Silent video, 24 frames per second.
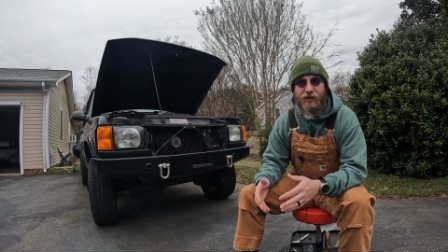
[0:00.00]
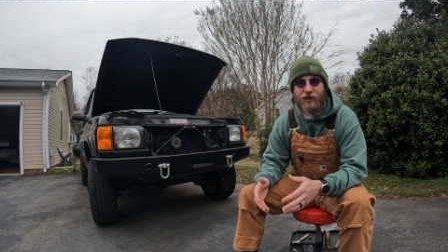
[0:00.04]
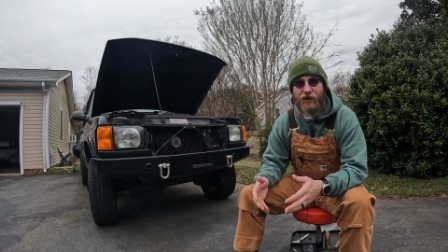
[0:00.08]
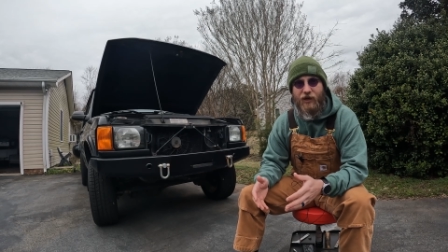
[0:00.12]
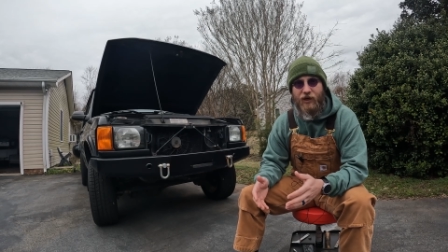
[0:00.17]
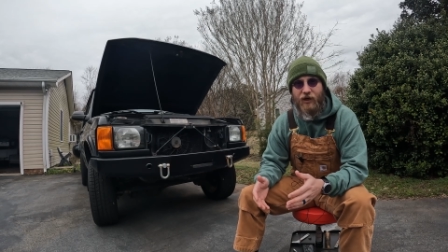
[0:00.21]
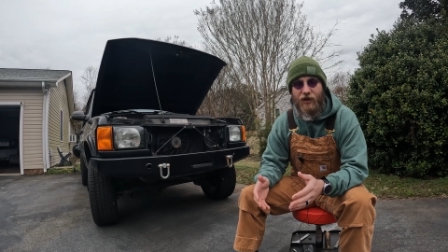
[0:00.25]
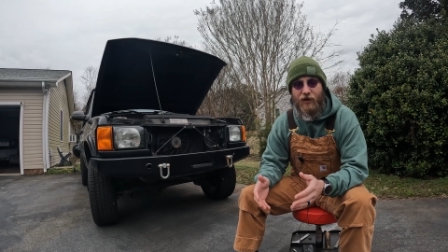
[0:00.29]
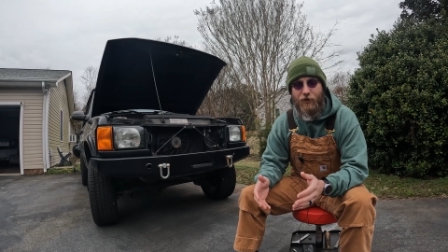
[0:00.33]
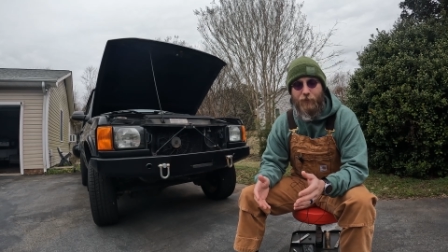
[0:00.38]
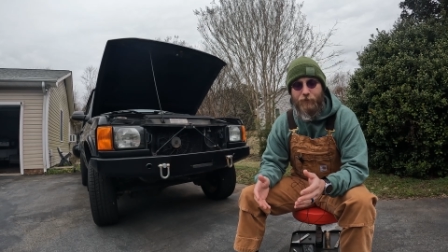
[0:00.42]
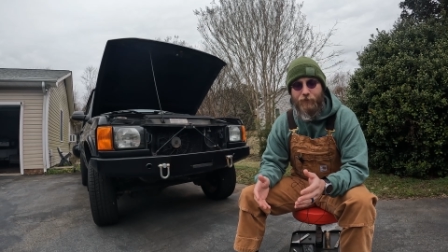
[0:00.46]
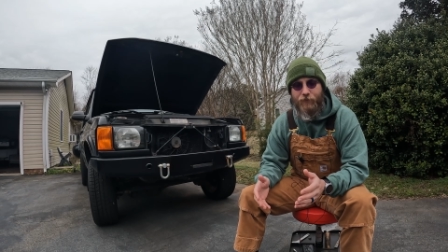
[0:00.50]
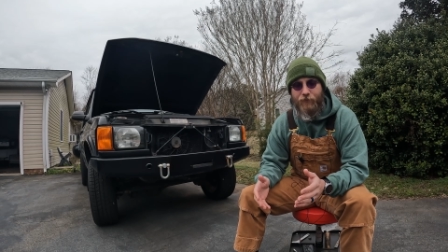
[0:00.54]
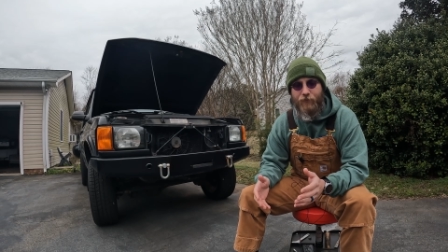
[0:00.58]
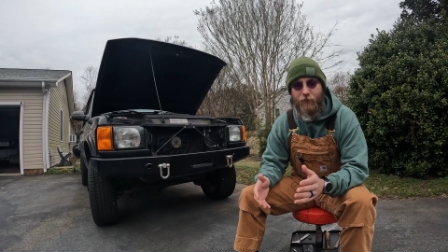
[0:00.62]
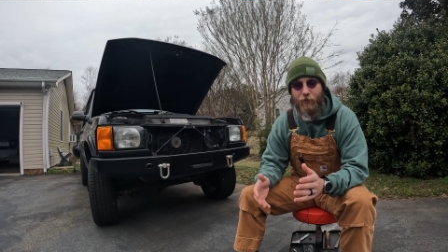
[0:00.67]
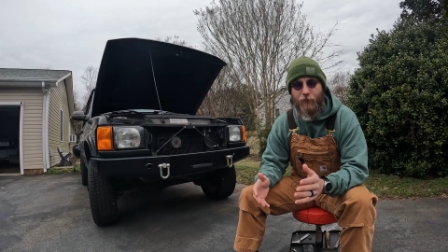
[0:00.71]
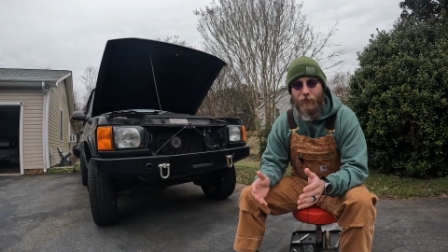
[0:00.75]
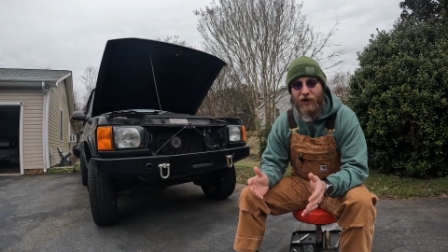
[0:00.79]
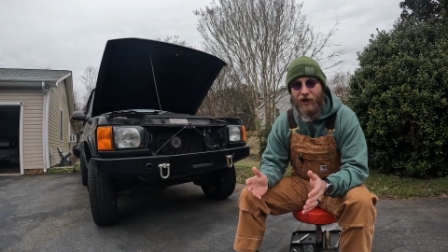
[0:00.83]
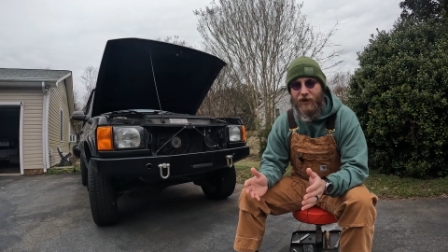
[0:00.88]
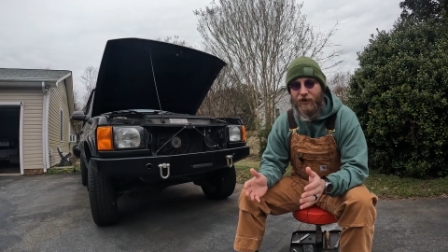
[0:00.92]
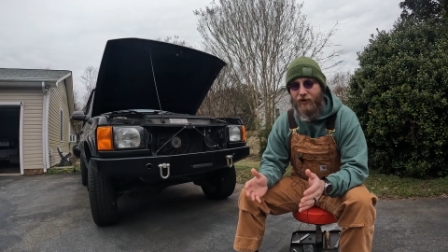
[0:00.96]

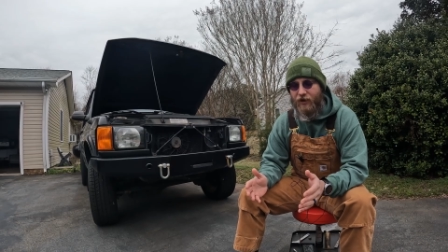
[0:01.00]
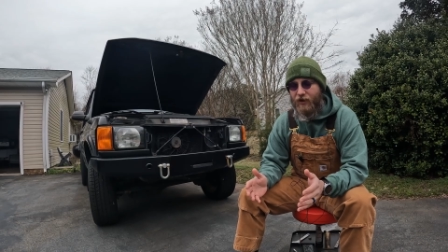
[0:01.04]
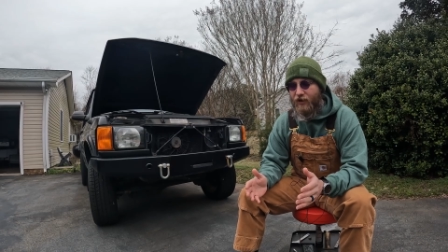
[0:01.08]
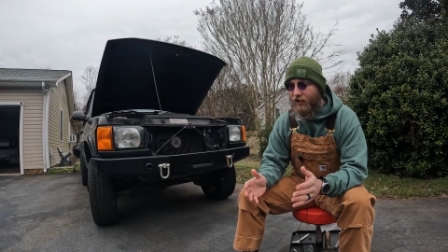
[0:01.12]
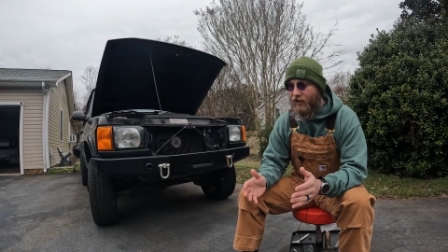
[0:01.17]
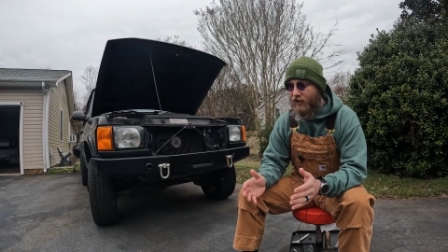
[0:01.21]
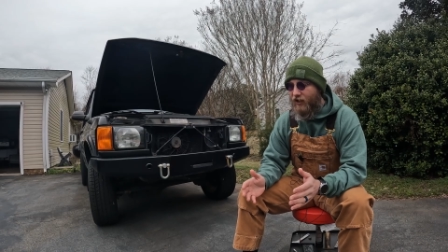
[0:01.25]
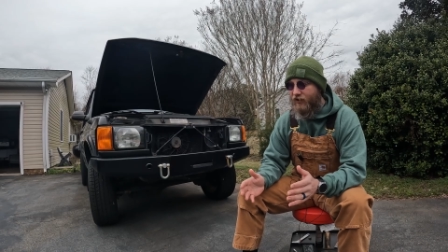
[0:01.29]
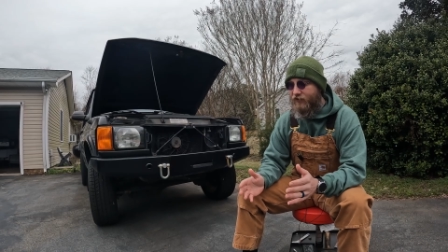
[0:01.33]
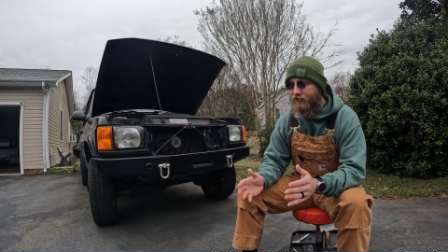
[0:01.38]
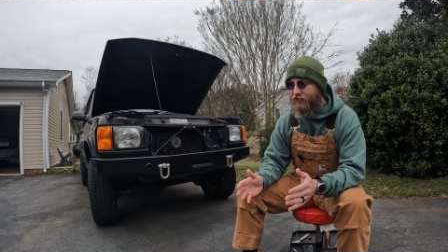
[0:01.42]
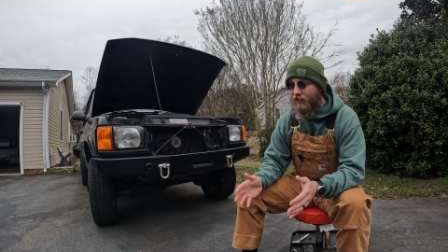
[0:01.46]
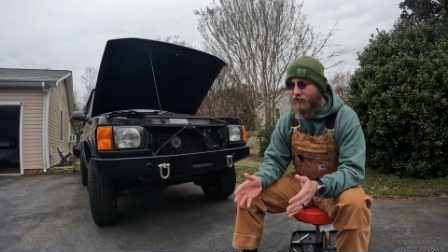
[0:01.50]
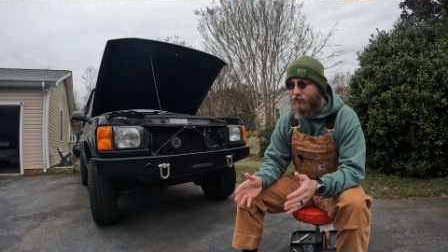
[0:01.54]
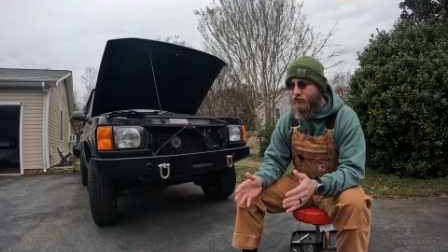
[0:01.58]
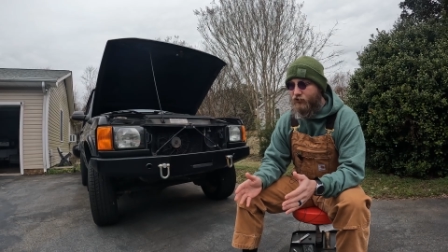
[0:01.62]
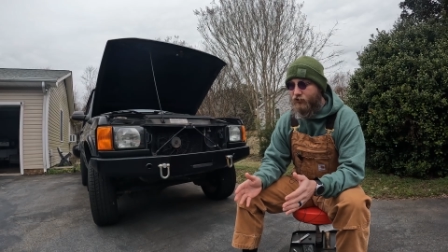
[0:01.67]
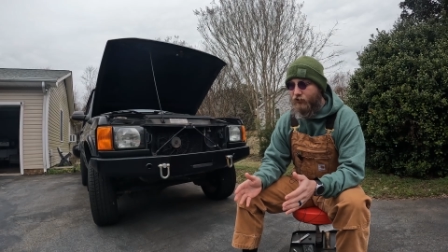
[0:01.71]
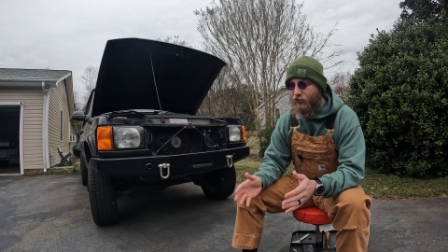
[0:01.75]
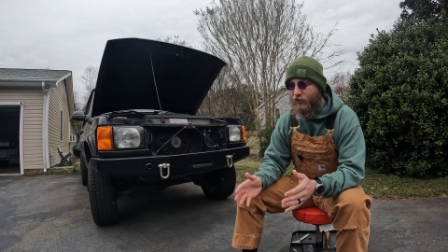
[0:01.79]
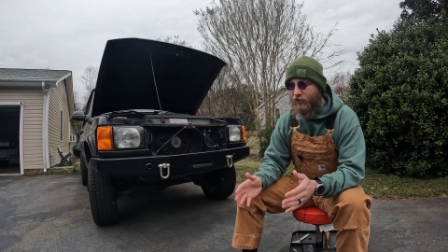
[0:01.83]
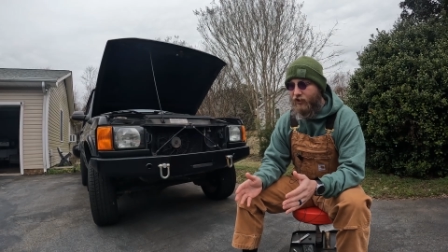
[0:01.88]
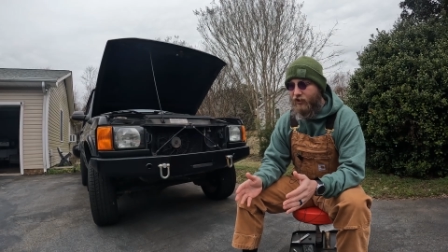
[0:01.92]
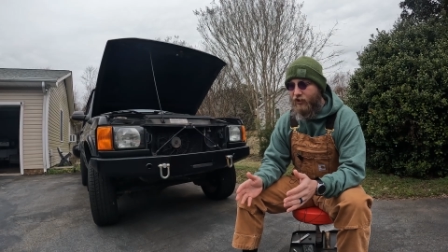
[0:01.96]
But
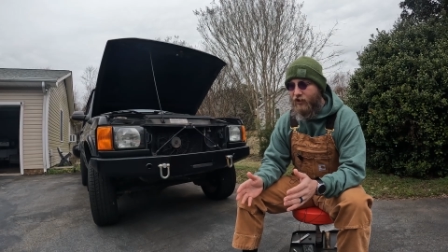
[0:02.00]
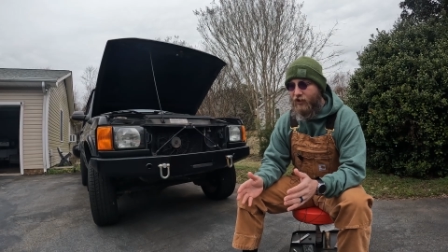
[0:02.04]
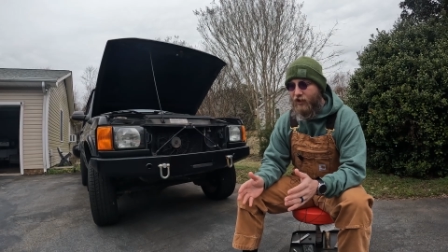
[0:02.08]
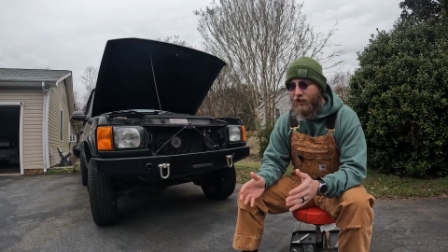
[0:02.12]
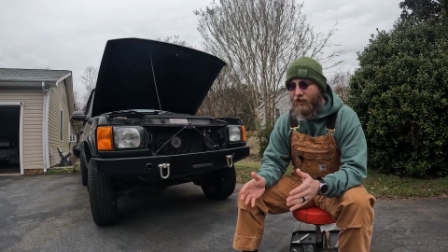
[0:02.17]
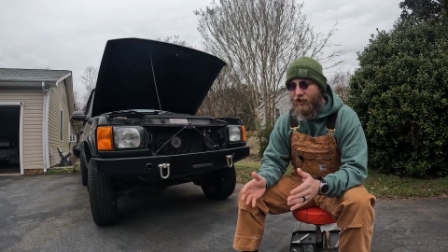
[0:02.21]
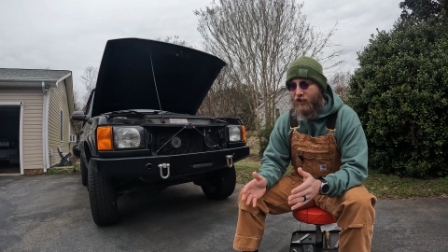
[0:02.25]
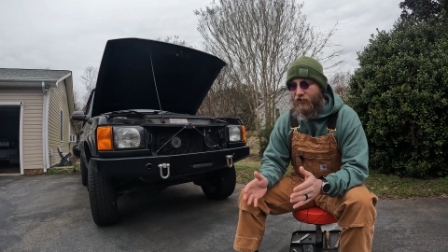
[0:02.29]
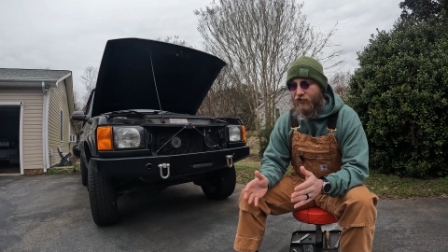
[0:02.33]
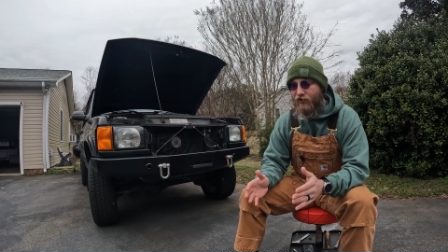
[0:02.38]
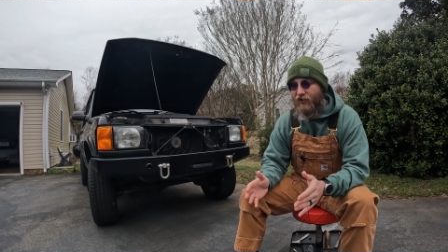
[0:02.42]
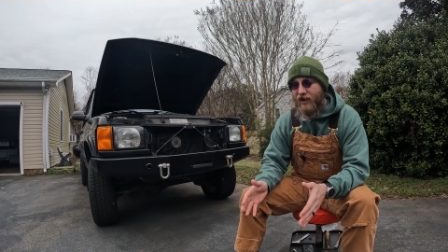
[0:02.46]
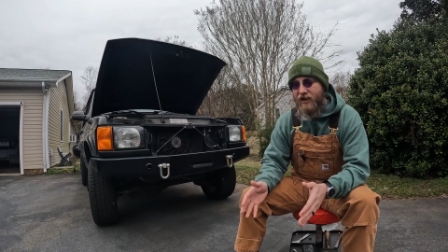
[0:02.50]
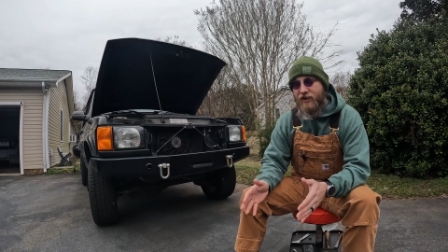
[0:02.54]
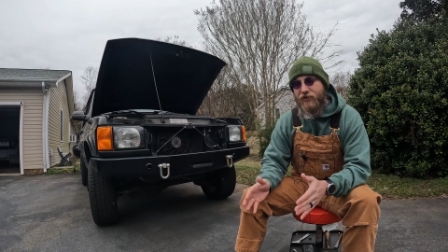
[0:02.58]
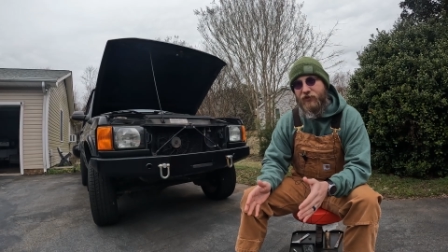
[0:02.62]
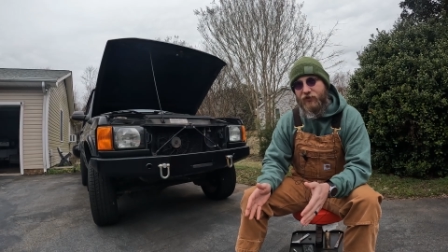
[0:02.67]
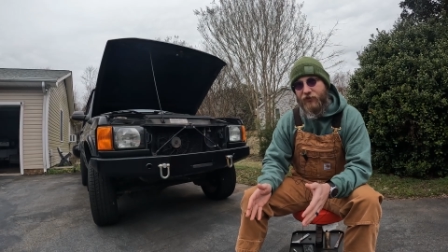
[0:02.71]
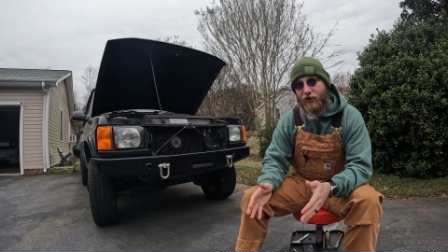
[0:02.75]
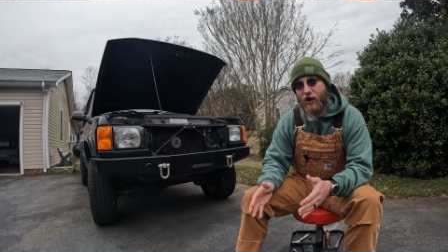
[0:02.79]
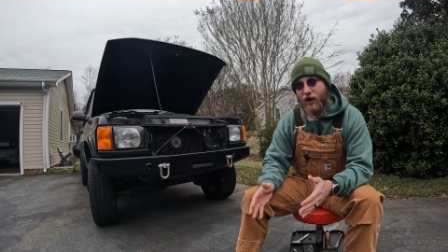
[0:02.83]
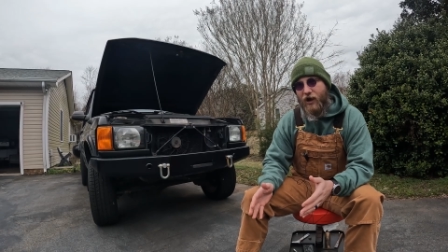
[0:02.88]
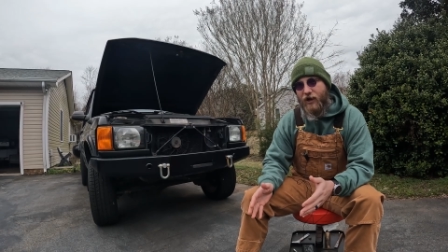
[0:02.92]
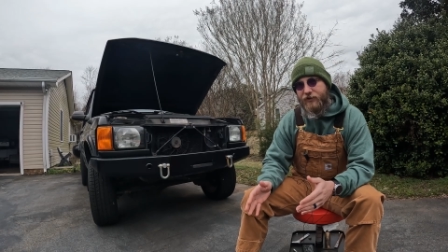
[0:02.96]
essentially, they
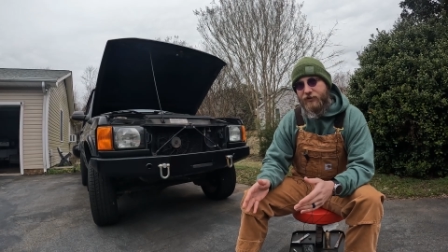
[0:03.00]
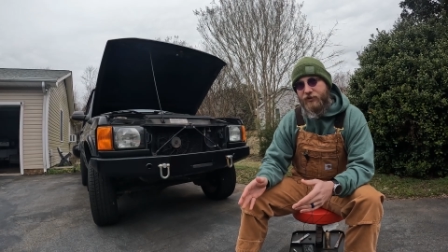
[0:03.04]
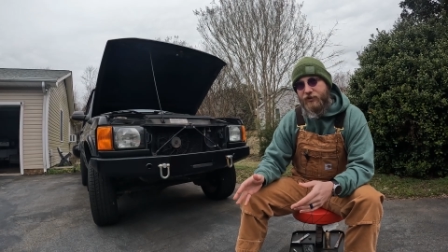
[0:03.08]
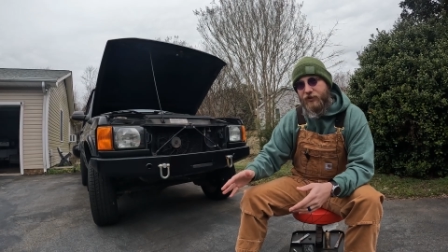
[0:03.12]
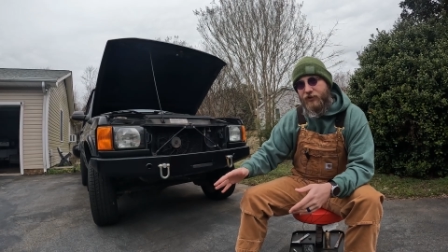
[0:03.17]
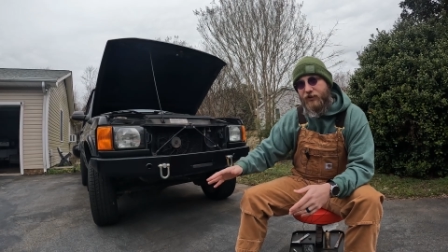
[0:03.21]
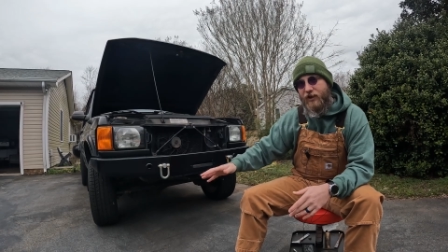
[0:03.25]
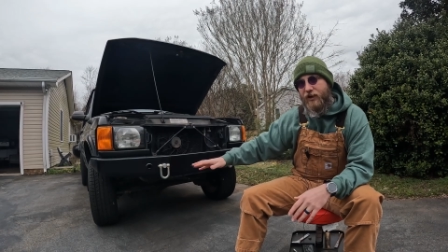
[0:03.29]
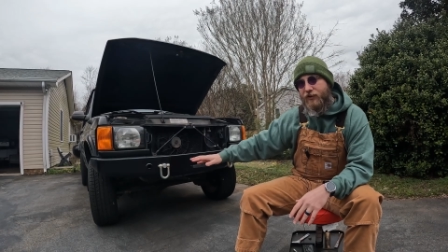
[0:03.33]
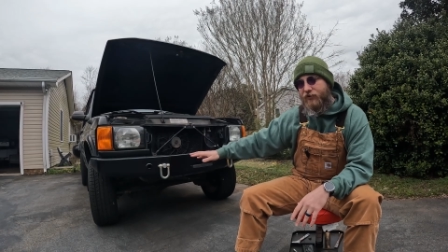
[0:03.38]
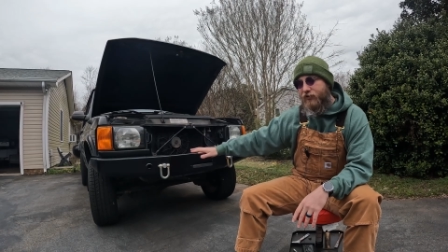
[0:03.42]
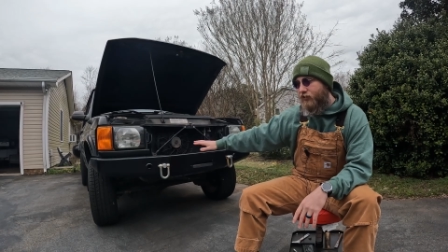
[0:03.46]
thought that